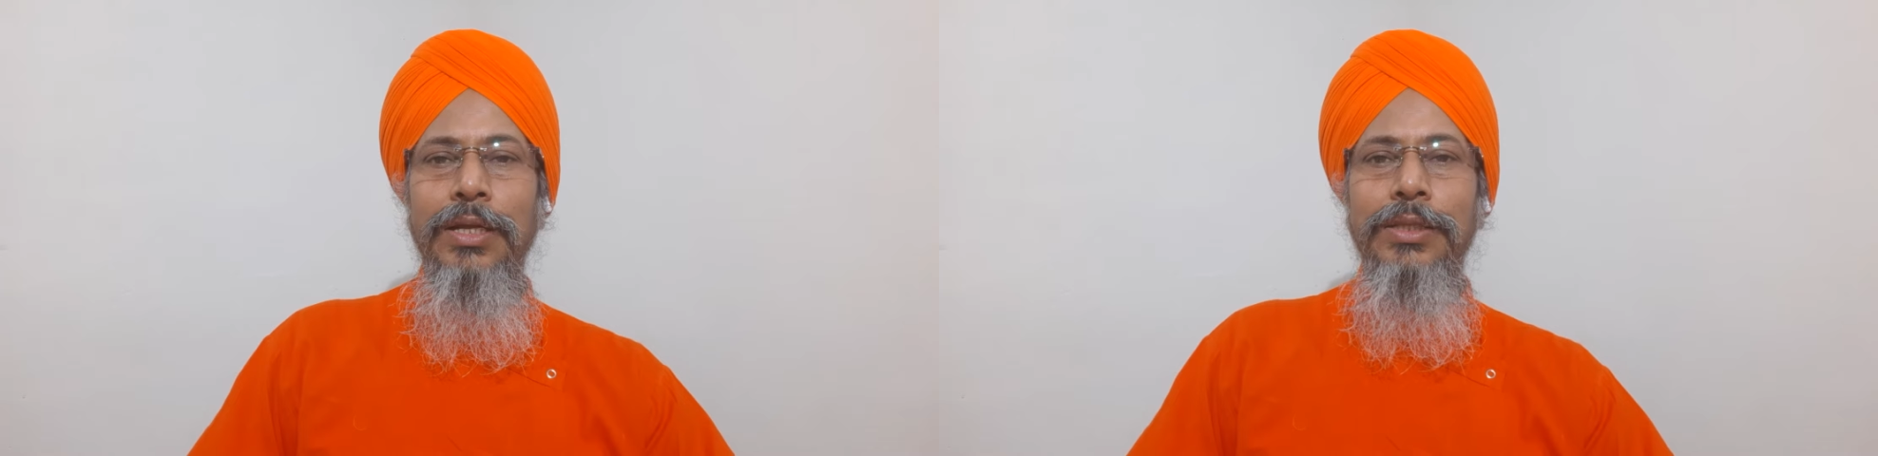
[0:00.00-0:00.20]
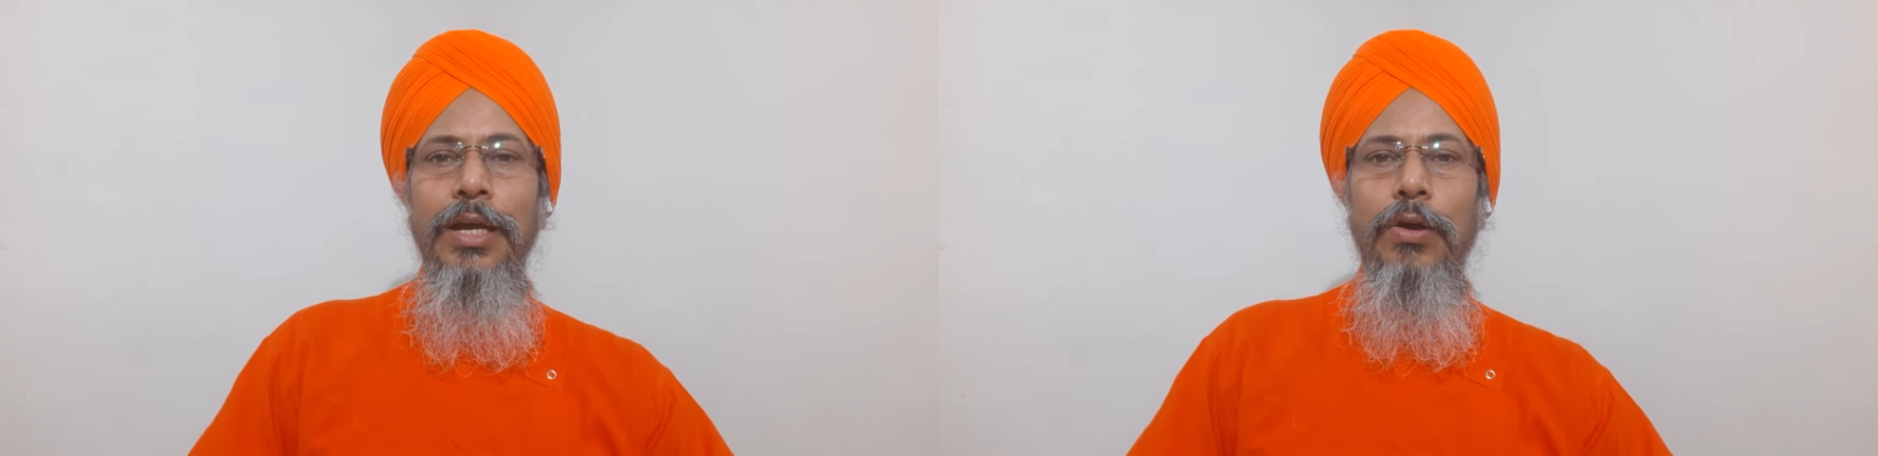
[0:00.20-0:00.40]

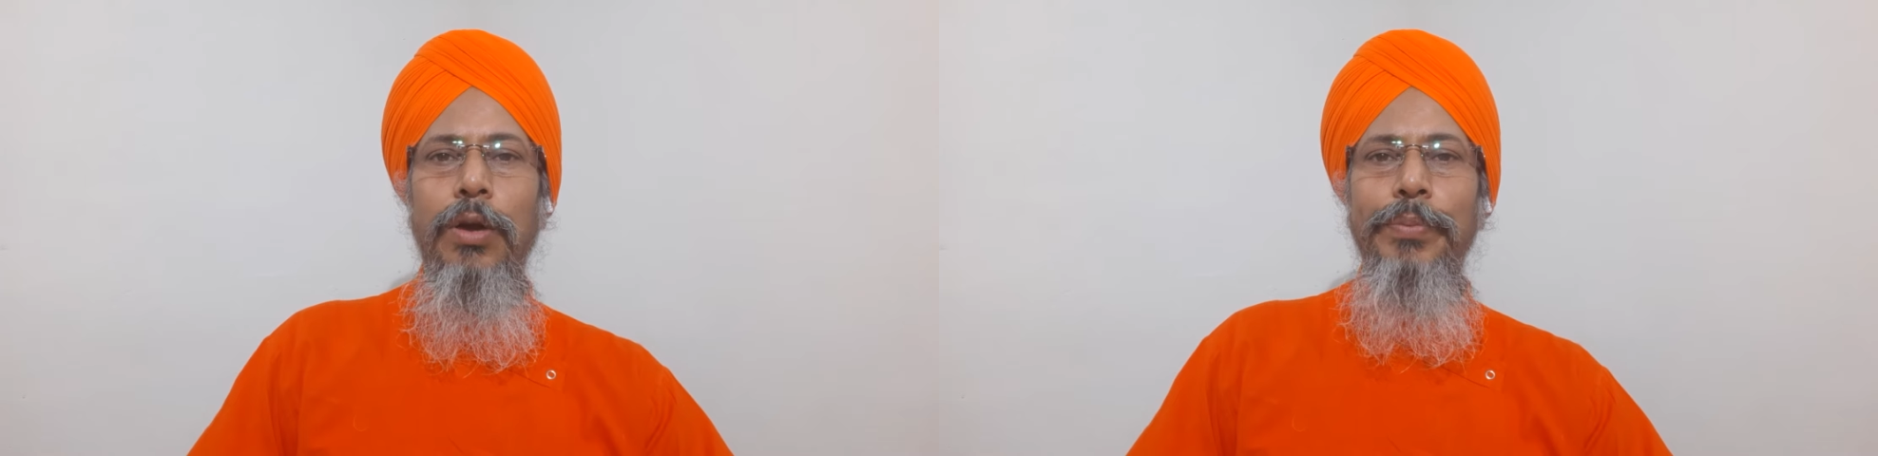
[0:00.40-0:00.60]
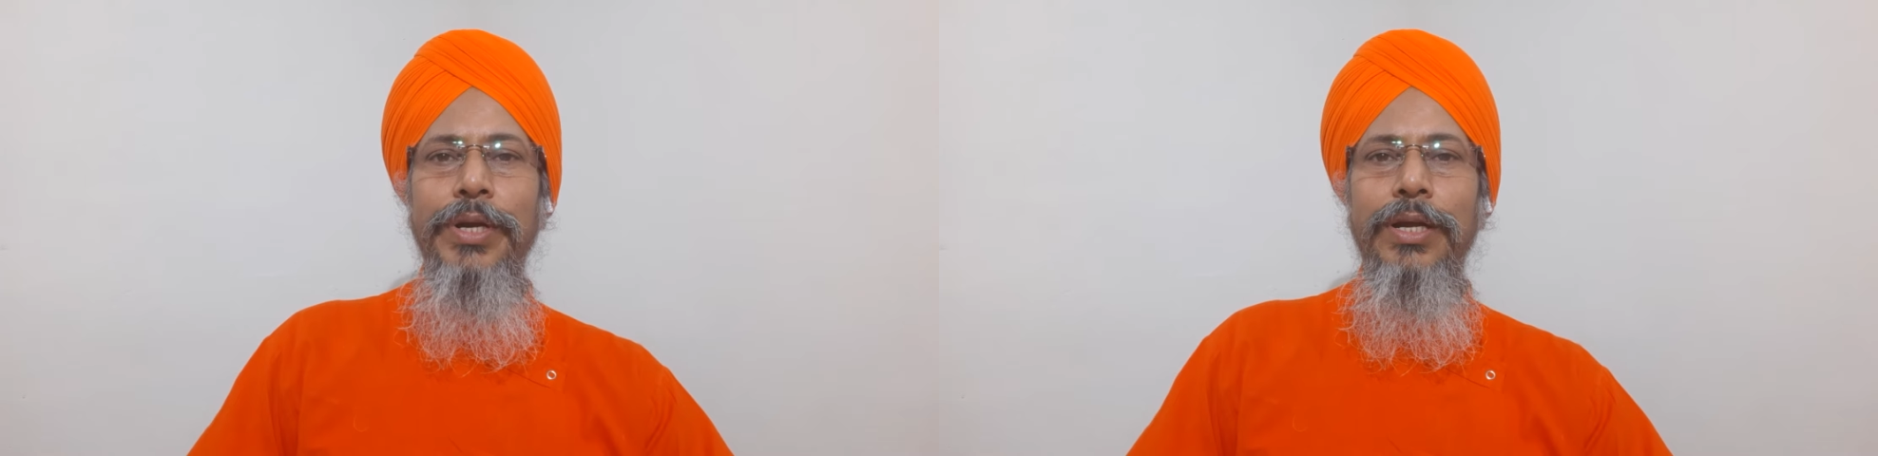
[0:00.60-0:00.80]
the
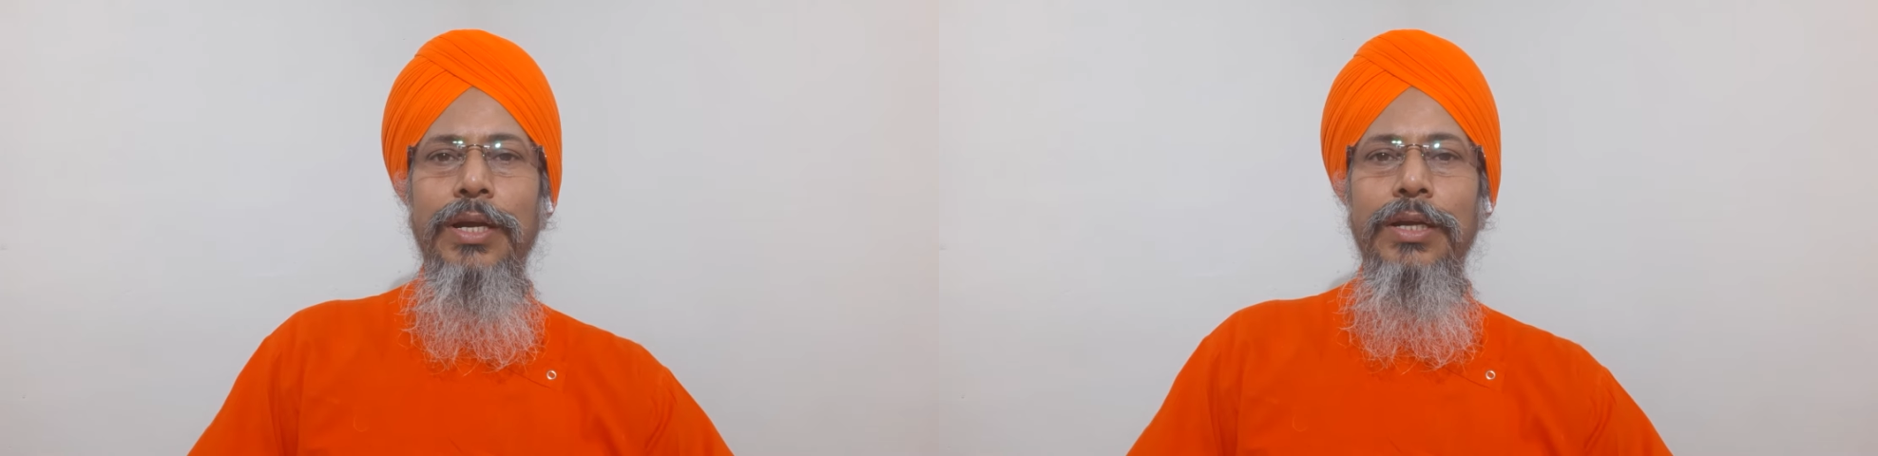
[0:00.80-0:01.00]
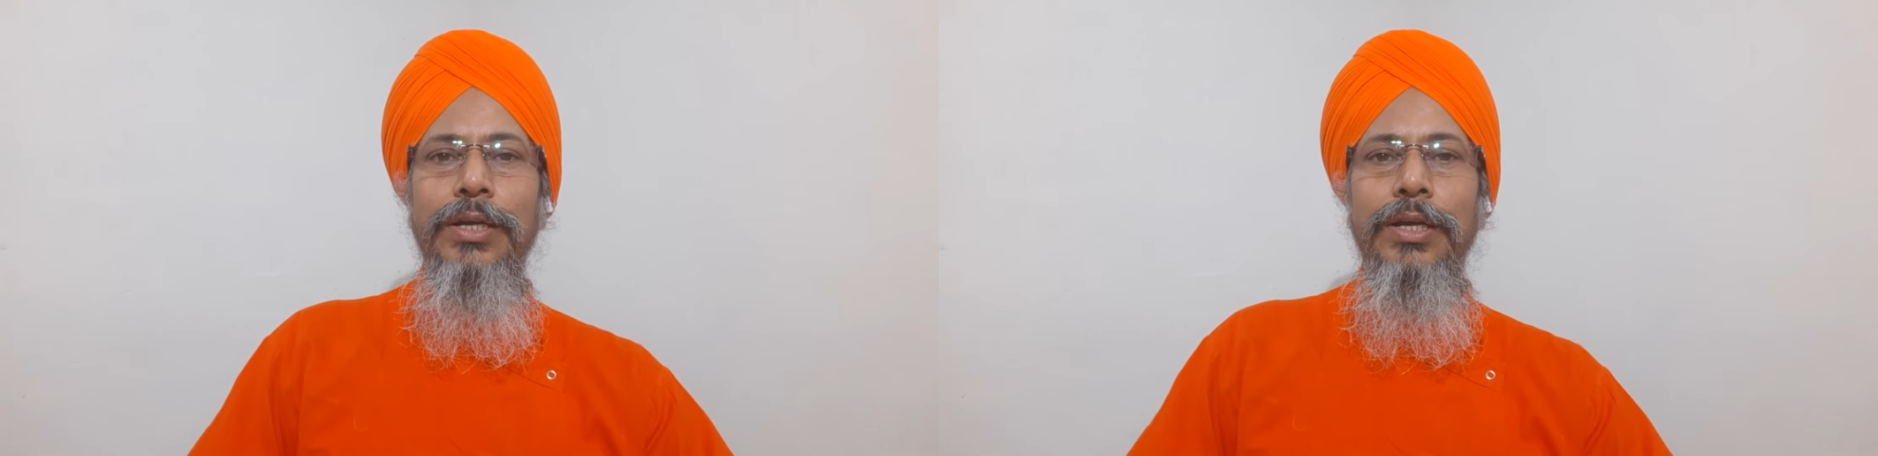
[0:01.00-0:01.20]

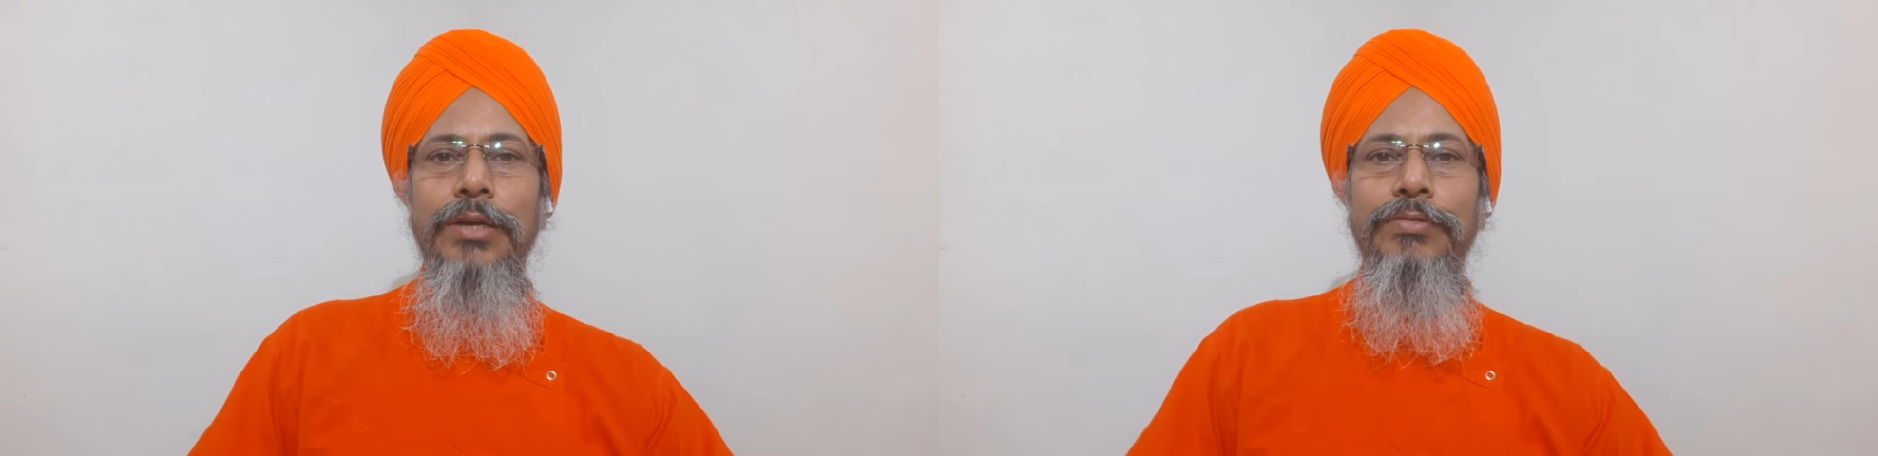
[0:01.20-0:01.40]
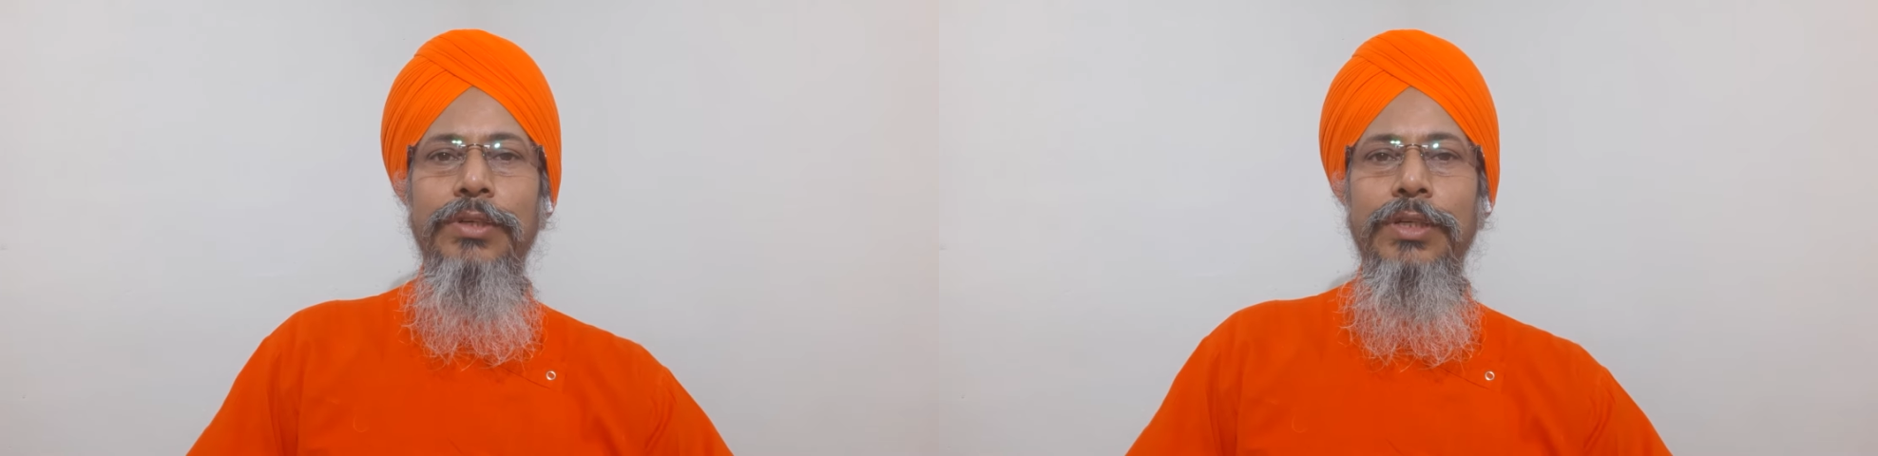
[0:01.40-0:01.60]
optical
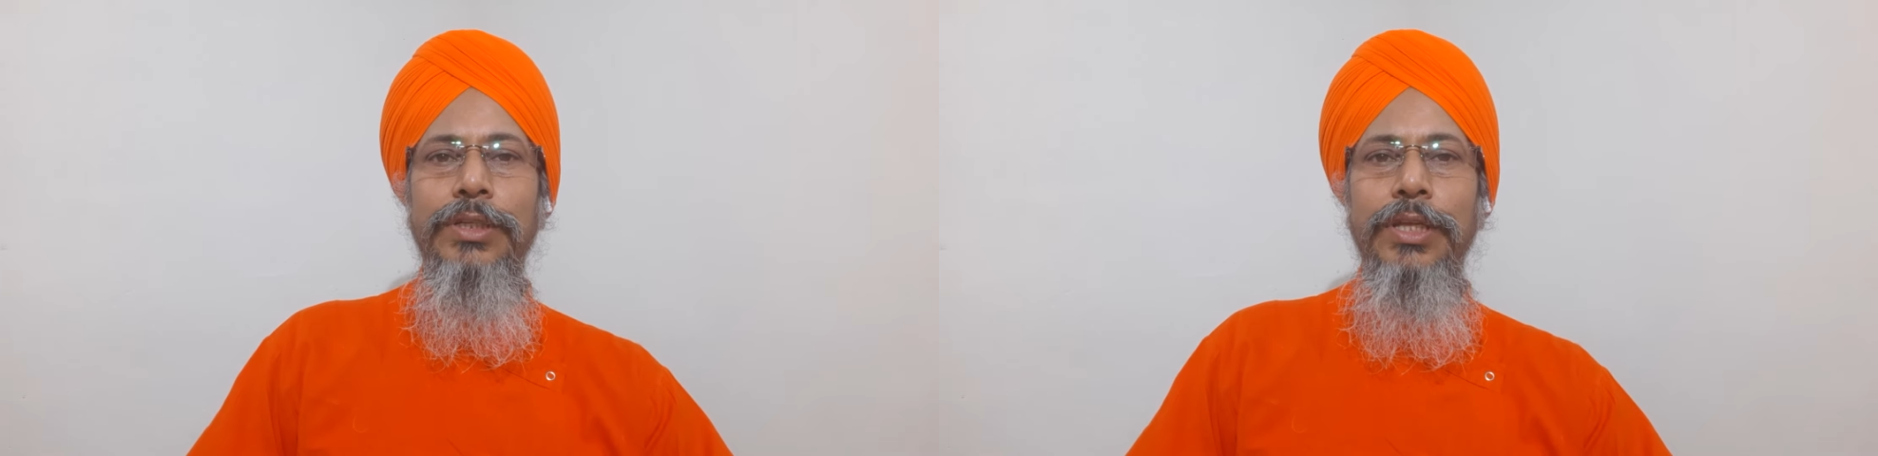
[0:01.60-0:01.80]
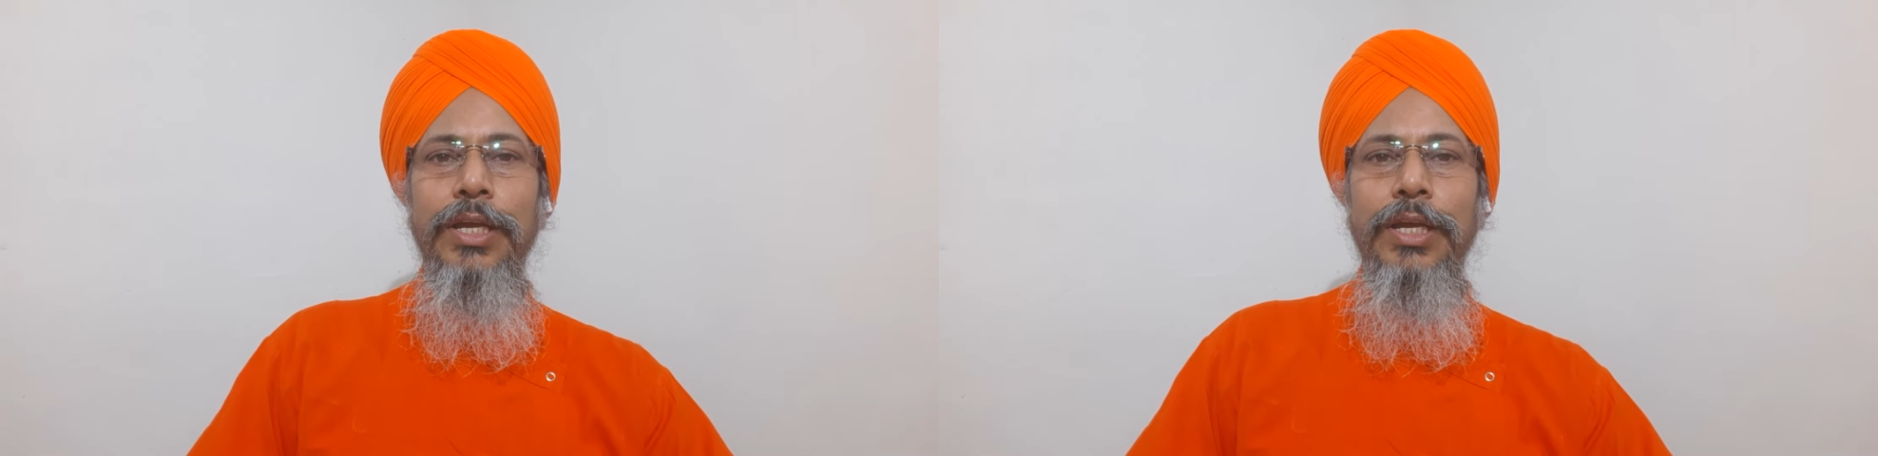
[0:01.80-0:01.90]
nerve,